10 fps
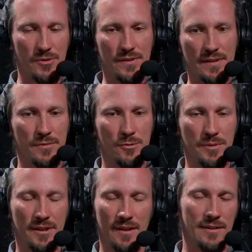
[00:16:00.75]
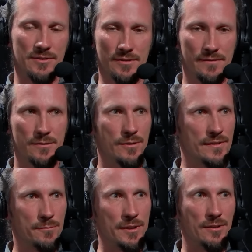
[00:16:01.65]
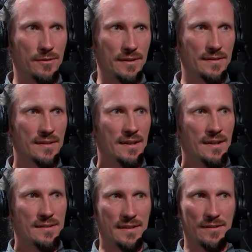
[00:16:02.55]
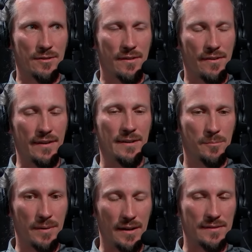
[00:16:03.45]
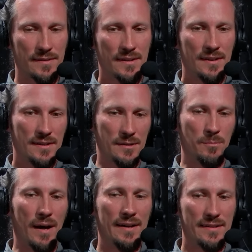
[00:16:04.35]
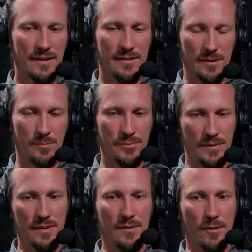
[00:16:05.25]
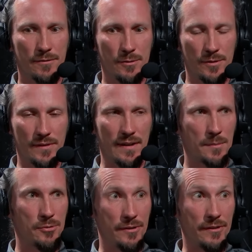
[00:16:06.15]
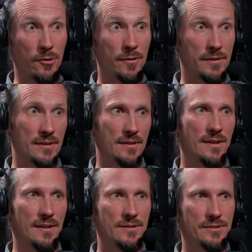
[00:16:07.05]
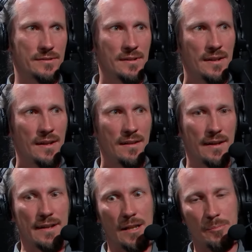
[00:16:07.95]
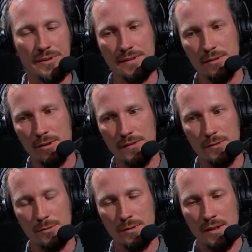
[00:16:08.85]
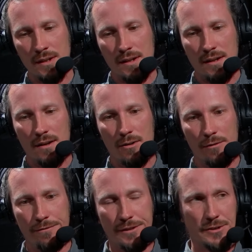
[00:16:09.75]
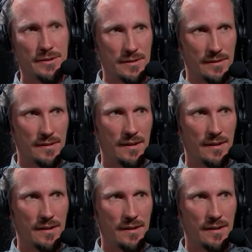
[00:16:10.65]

scene need to be culture. Of course, we know that. That's not a thing. But it might help, of course, like preserving the culture, like helping also official